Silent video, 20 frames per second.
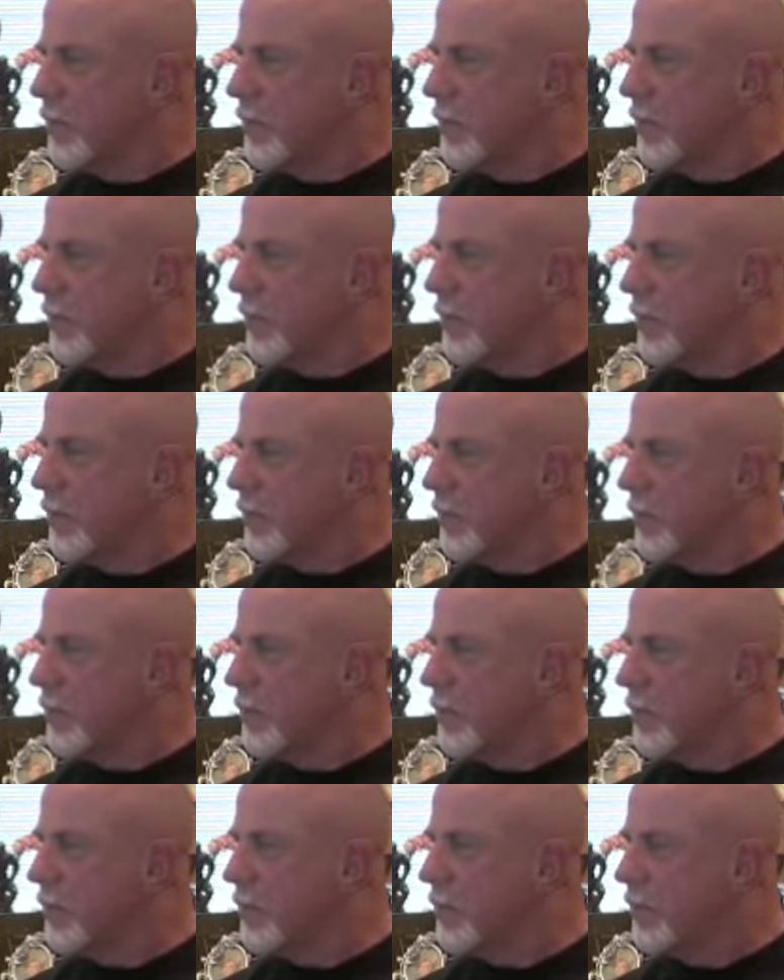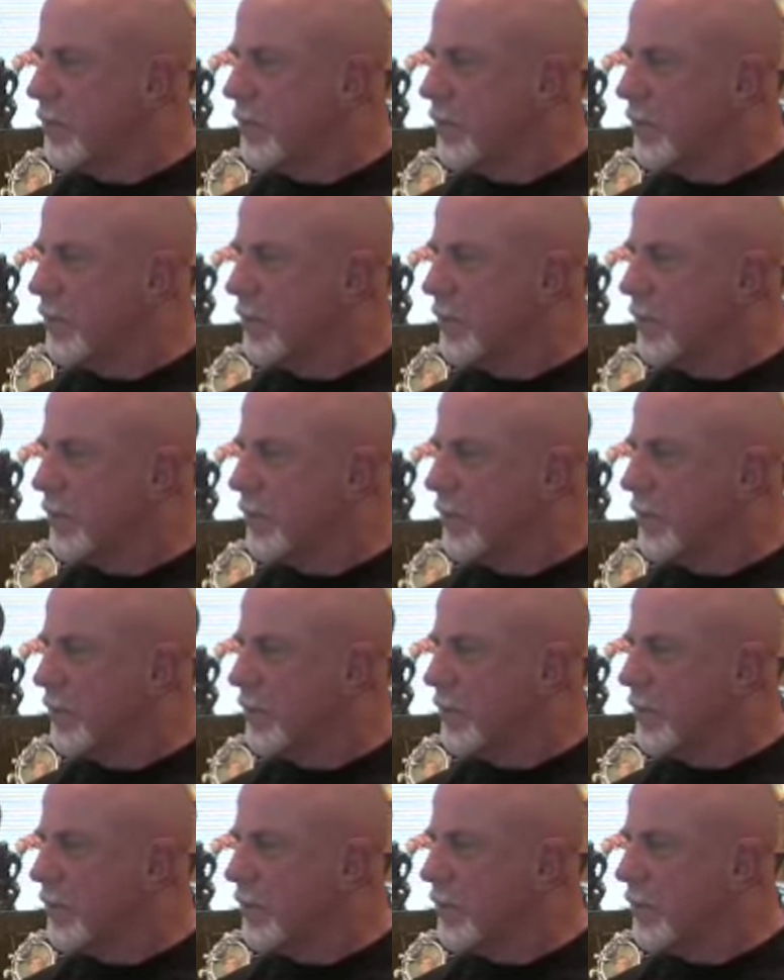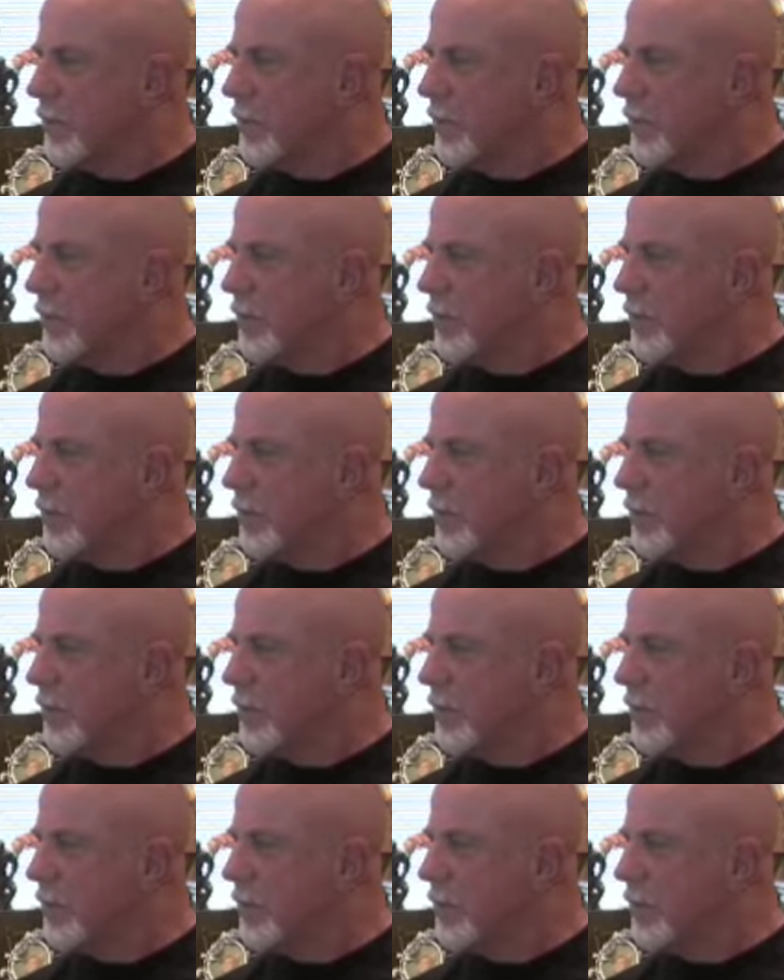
[no speech]